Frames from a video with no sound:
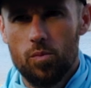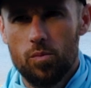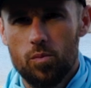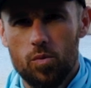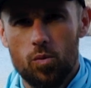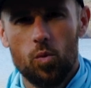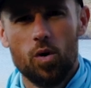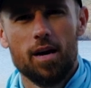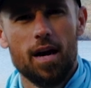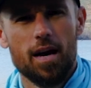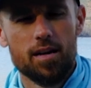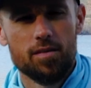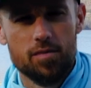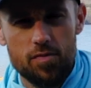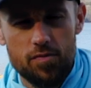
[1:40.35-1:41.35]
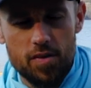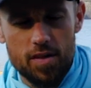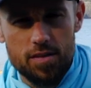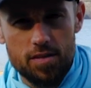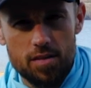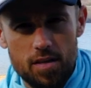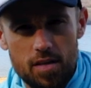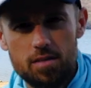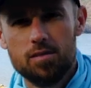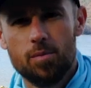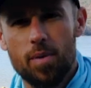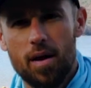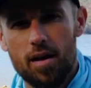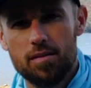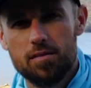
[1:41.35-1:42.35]
what kind of a fish is a
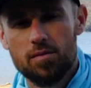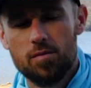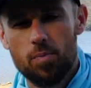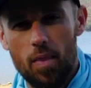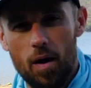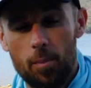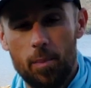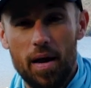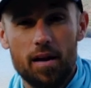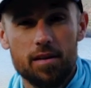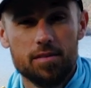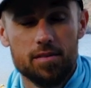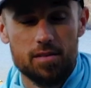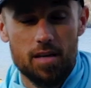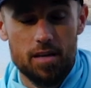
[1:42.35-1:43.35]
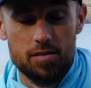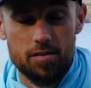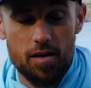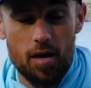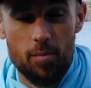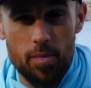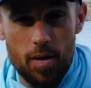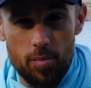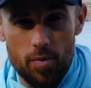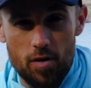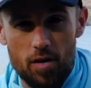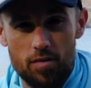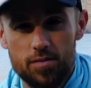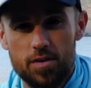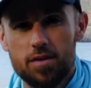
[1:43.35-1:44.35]
bass? A bass is actually a member
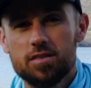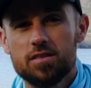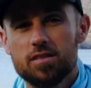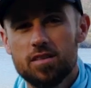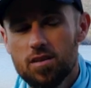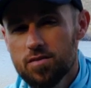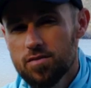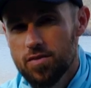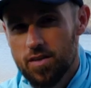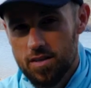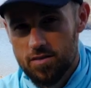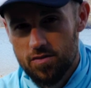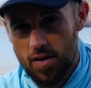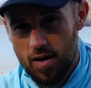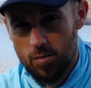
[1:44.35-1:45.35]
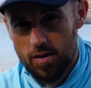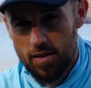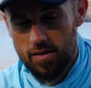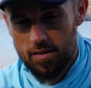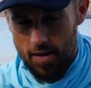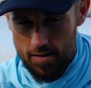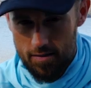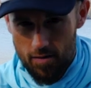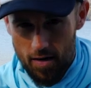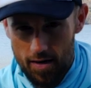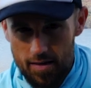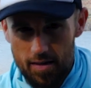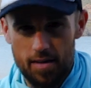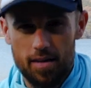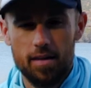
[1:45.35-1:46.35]
of the sunfish family. That's
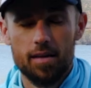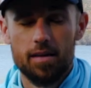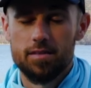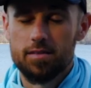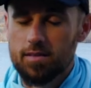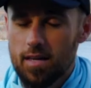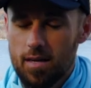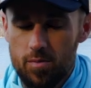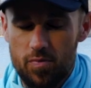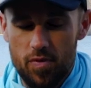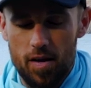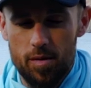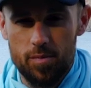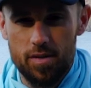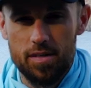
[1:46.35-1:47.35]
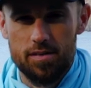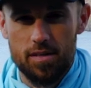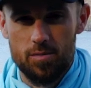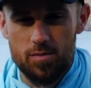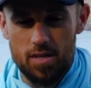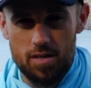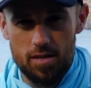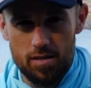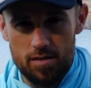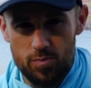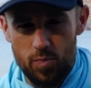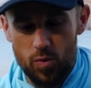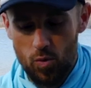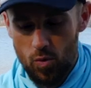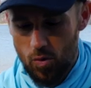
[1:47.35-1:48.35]
right. Same family, same genus
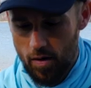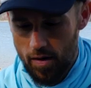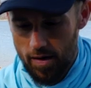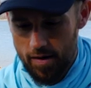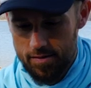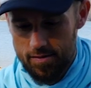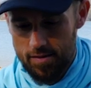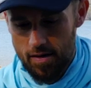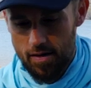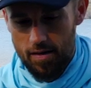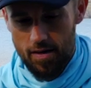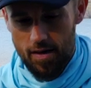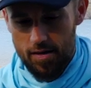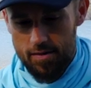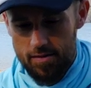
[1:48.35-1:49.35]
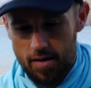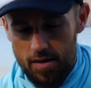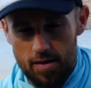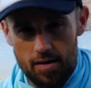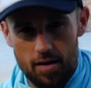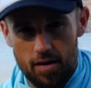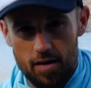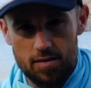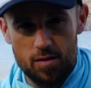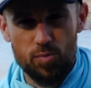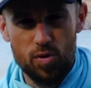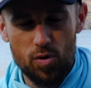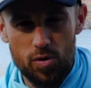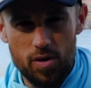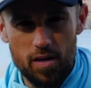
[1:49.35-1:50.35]
pool as as a uh, as a
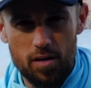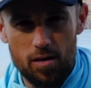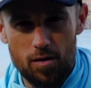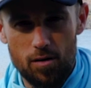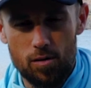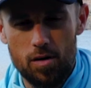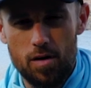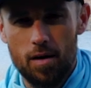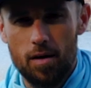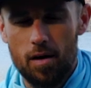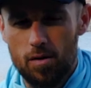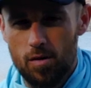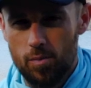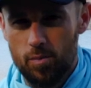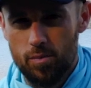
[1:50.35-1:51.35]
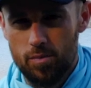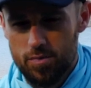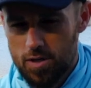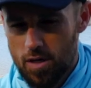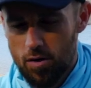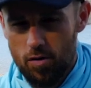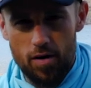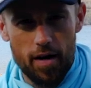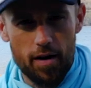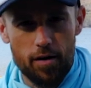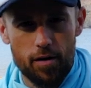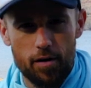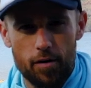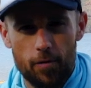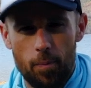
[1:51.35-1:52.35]
bluegill, a
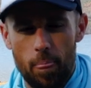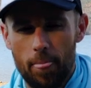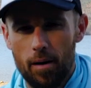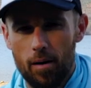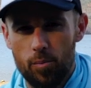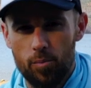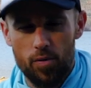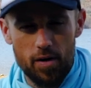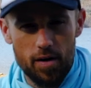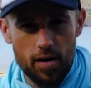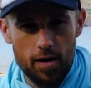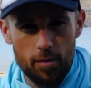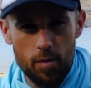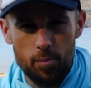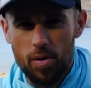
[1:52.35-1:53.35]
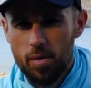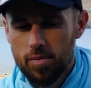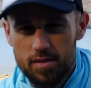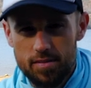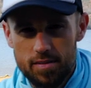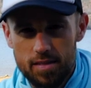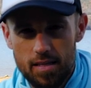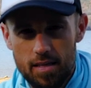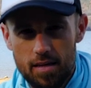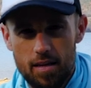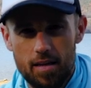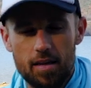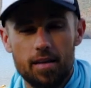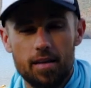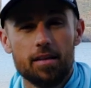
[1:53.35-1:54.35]
shellcracker, a brim, a pumpkin seed.
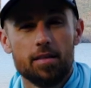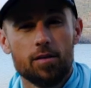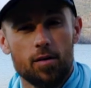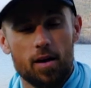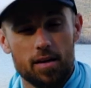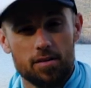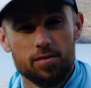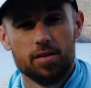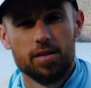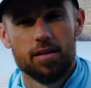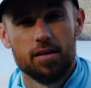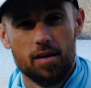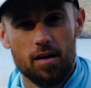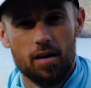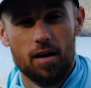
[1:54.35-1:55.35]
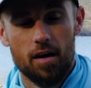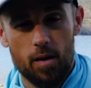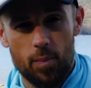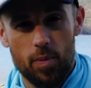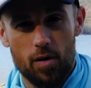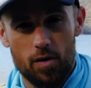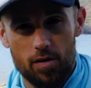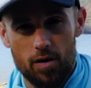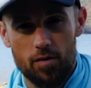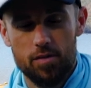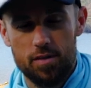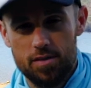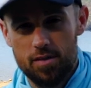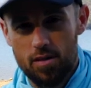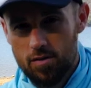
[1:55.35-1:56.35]
They're actually a part of
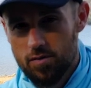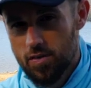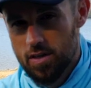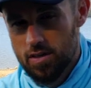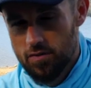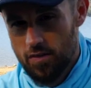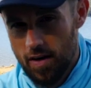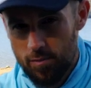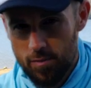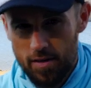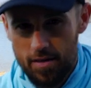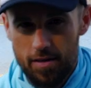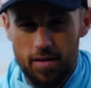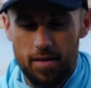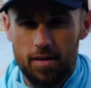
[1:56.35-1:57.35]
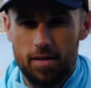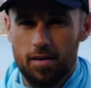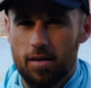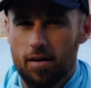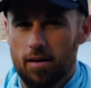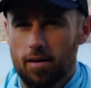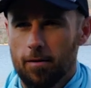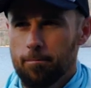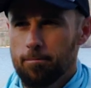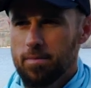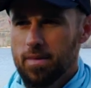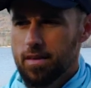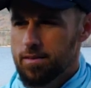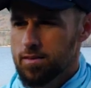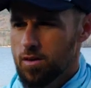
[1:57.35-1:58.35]
the sunfish family. Um,
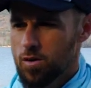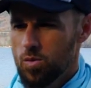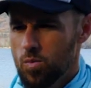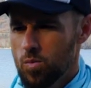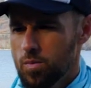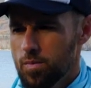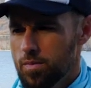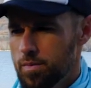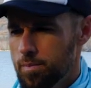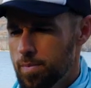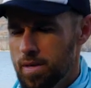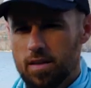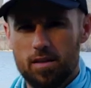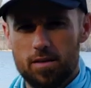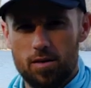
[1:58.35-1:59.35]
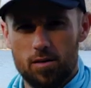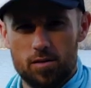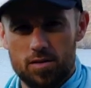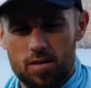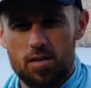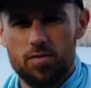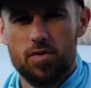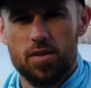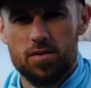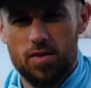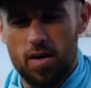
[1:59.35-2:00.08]
and so being that they're a sunfish